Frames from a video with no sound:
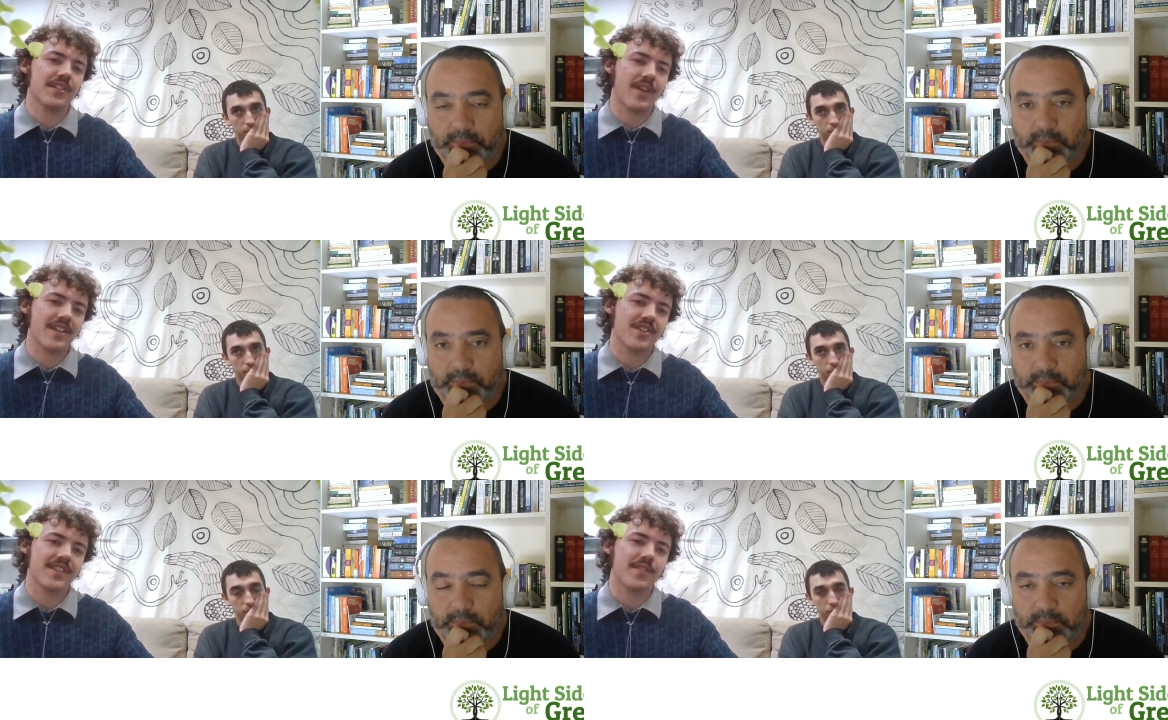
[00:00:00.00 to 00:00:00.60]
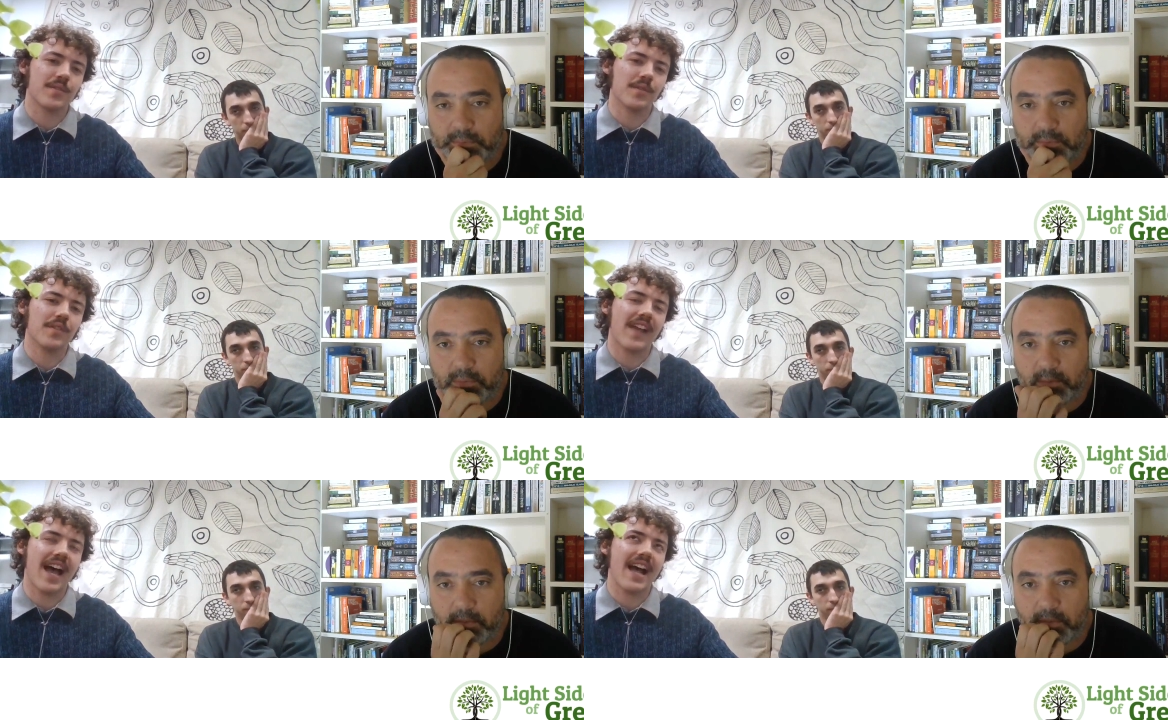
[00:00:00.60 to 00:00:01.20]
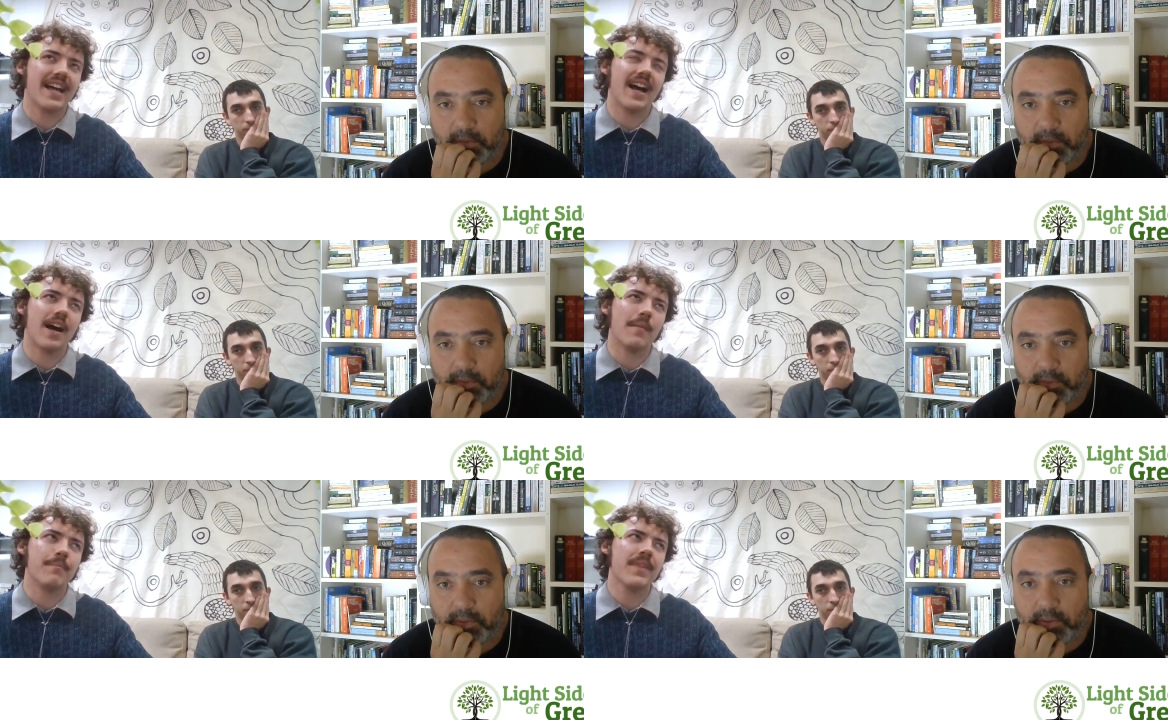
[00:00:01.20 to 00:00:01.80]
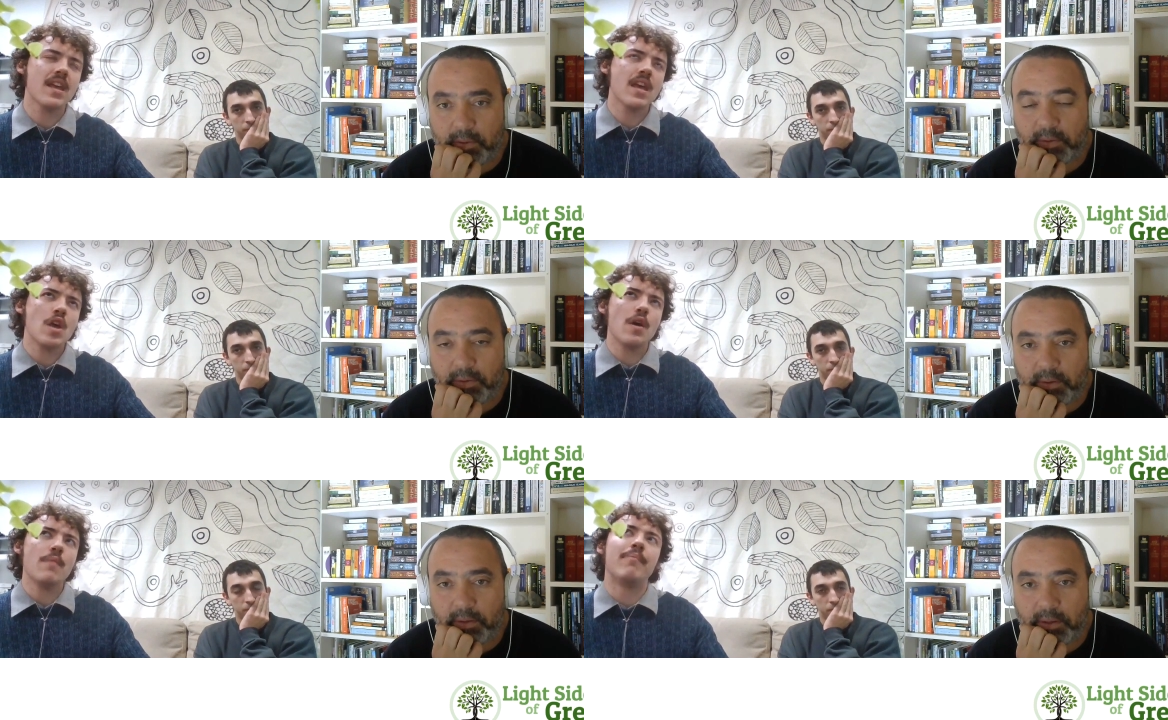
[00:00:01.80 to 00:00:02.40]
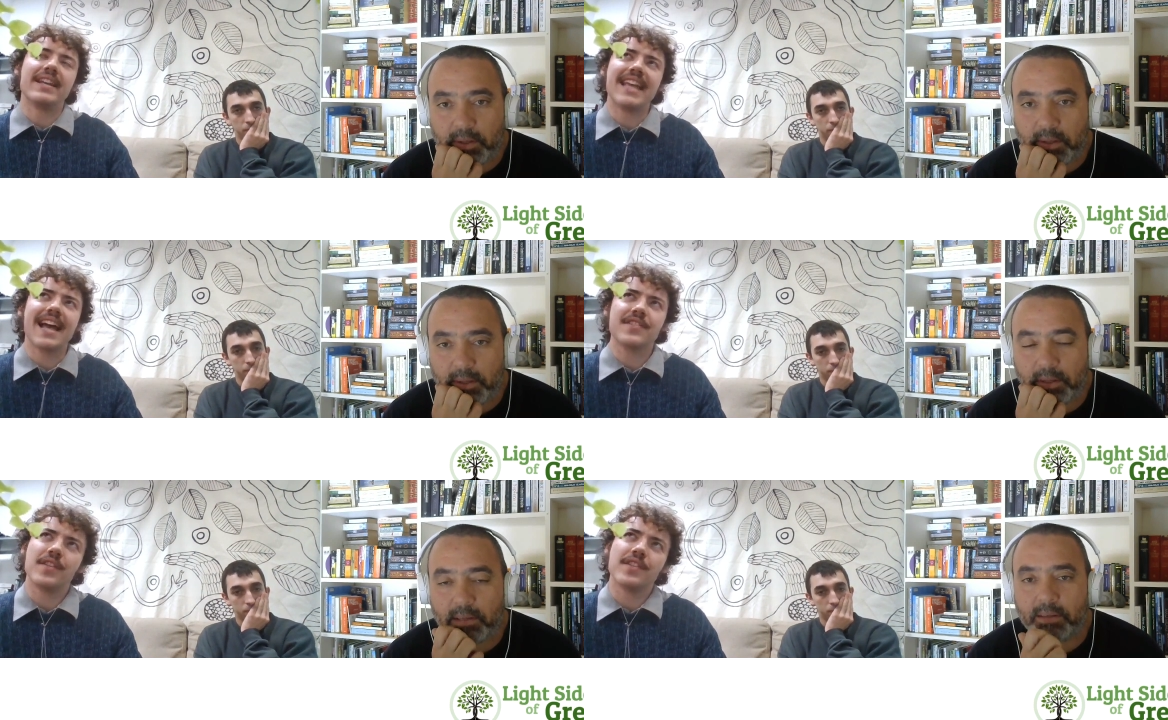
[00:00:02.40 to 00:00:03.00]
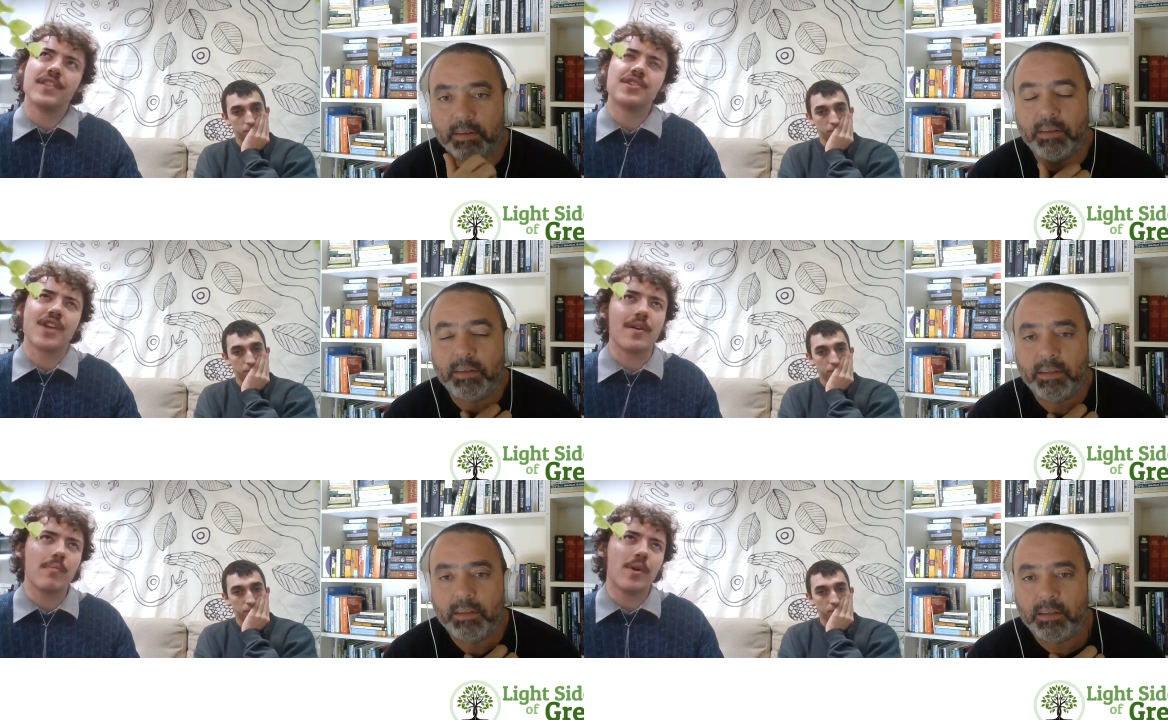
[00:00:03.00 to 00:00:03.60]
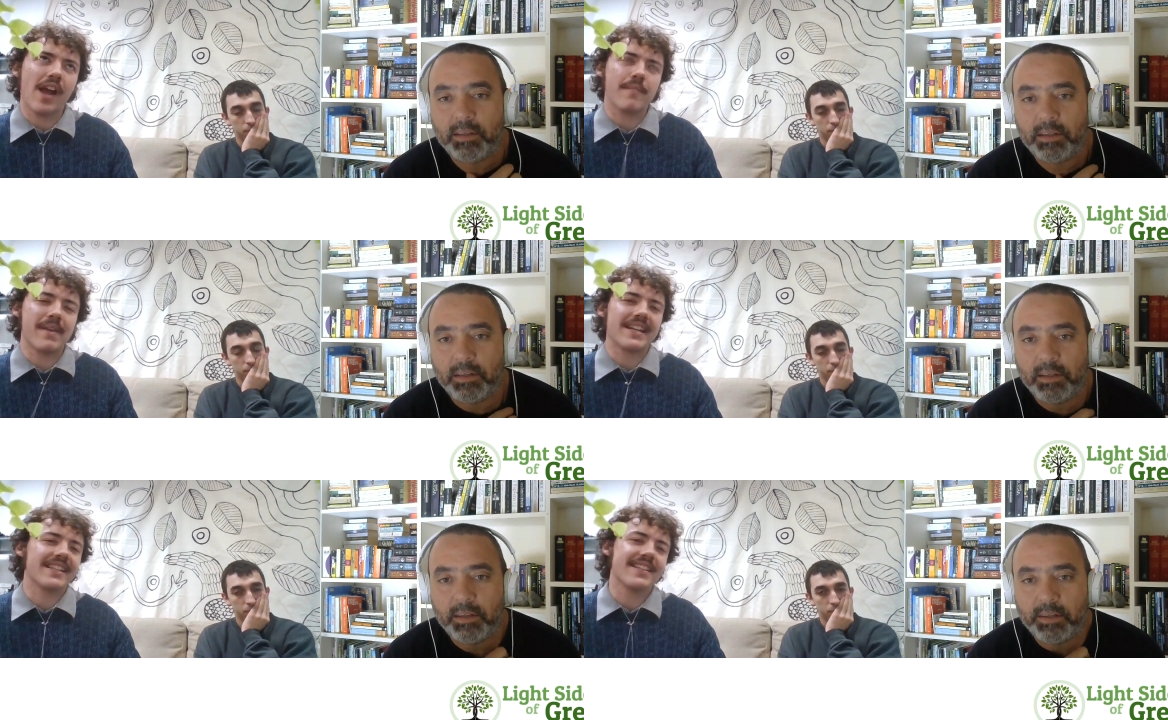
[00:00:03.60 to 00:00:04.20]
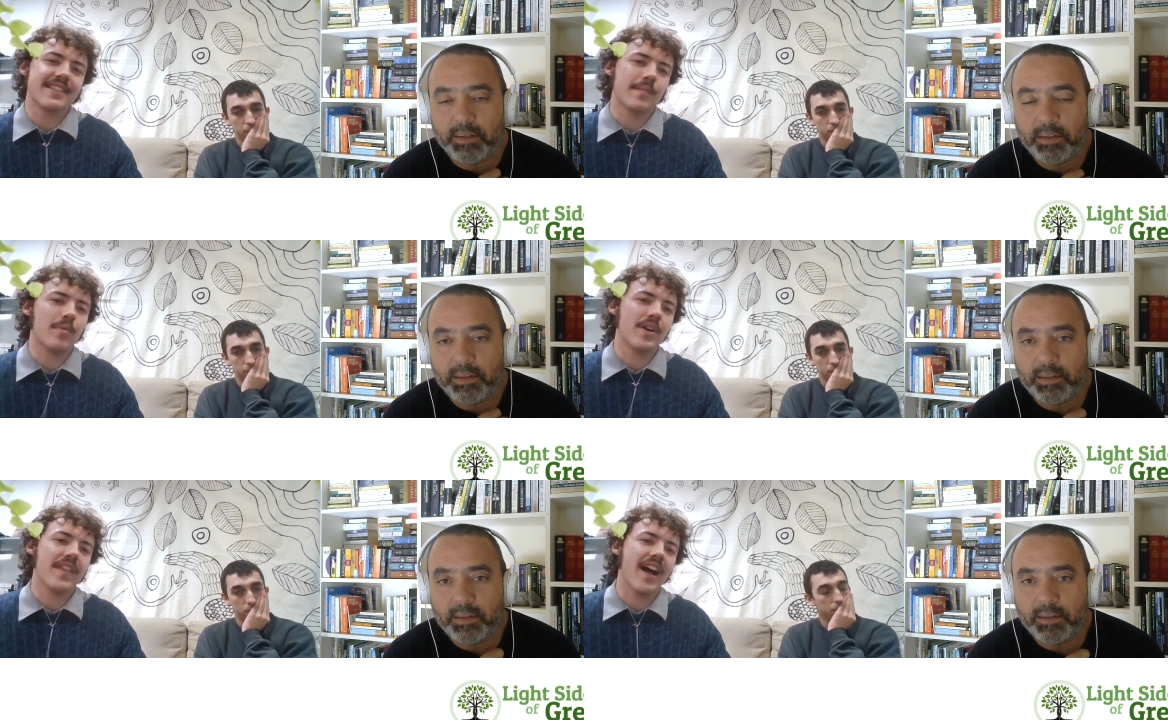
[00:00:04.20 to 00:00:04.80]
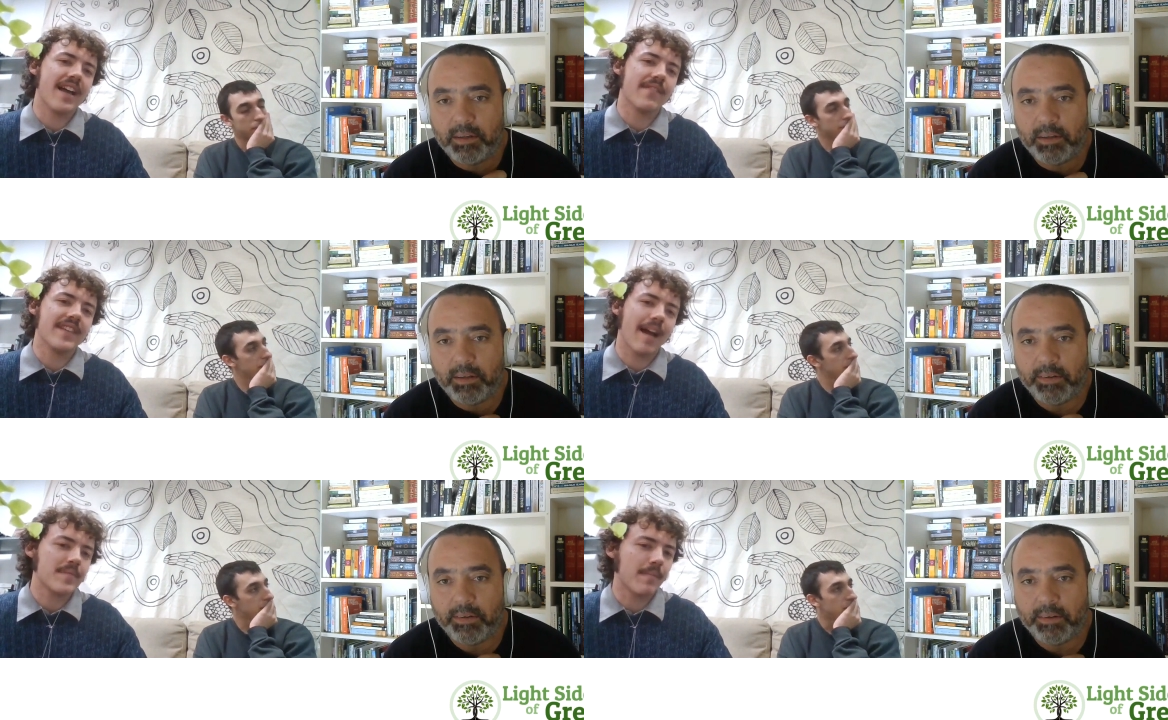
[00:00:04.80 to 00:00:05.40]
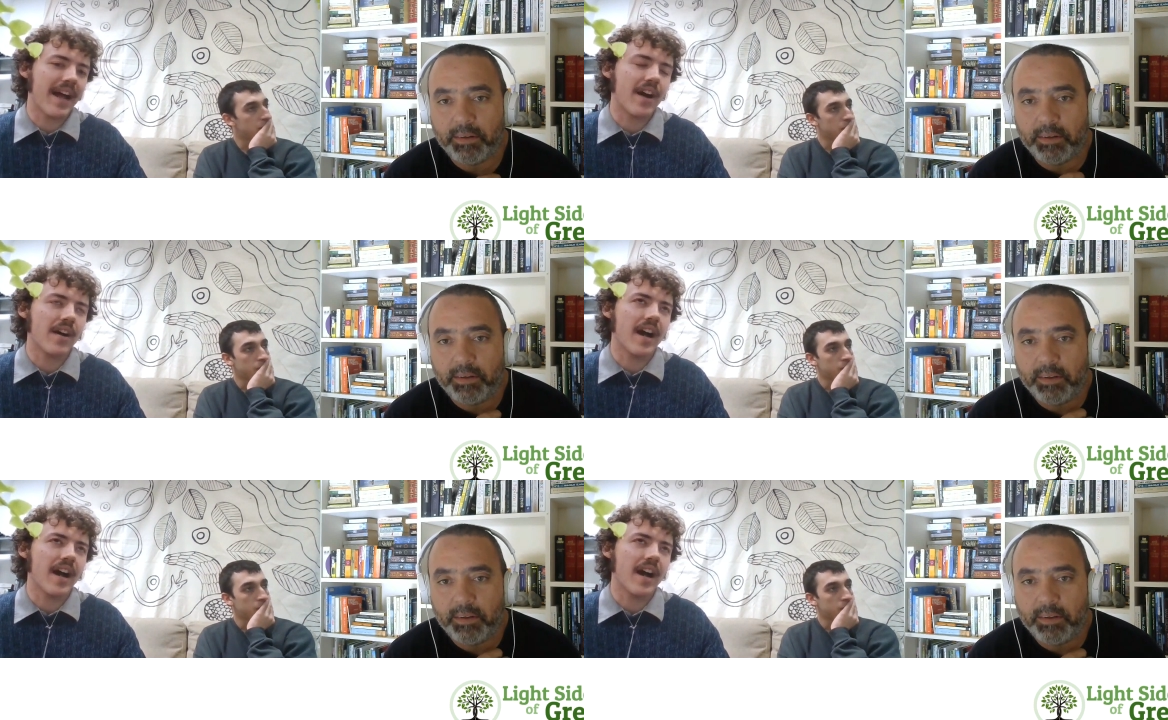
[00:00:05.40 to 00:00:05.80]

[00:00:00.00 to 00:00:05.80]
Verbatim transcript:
Speaker 1: mm. trenches on all of that. Um, but yeah, so the, the general point I'd make, and this is a point that I've yapped about,